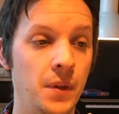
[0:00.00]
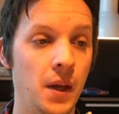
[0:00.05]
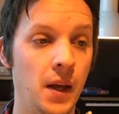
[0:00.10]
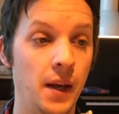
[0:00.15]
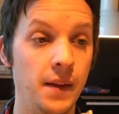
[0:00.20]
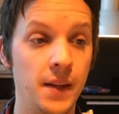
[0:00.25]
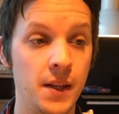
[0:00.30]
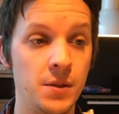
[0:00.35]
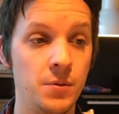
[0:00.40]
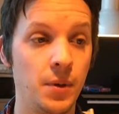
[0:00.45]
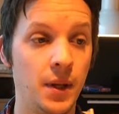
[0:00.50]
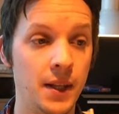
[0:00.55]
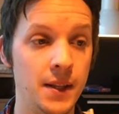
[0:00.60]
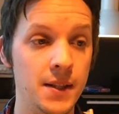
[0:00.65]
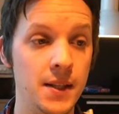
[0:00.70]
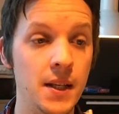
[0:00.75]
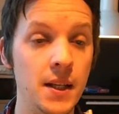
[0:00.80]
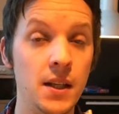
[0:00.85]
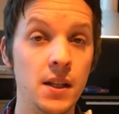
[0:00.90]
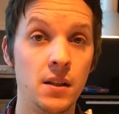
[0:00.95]
And as we can
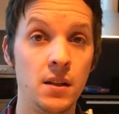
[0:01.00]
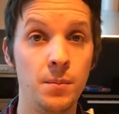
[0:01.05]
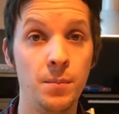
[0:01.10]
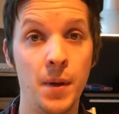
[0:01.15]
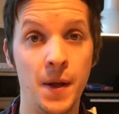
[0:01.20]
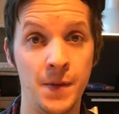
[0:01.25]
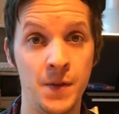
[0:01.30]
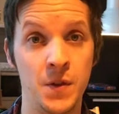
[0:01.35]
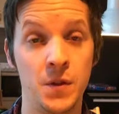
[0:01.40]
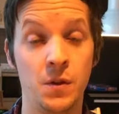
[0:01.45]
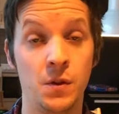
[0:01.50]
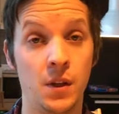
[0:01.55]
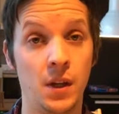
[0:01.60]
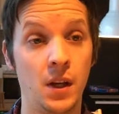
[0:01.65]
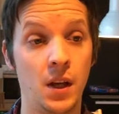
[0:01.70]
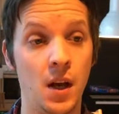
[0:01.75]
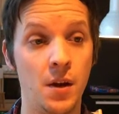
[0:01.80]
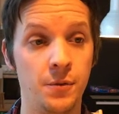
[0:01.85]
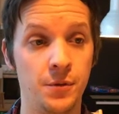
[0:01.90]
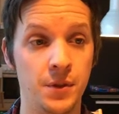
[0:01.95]
see, it depends on the
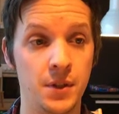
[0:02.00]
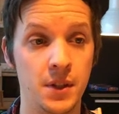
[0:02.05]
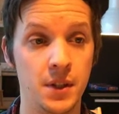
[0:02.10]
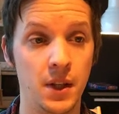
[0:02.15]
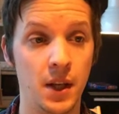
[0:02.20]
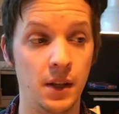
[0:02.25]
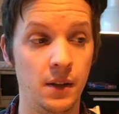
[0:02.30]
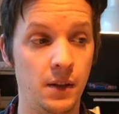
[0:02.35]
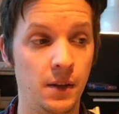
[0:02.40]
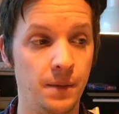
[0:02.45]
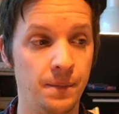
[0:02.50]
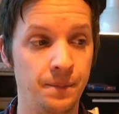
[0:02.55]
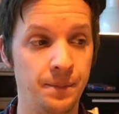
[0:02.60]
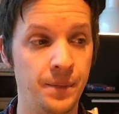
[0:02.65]
count state.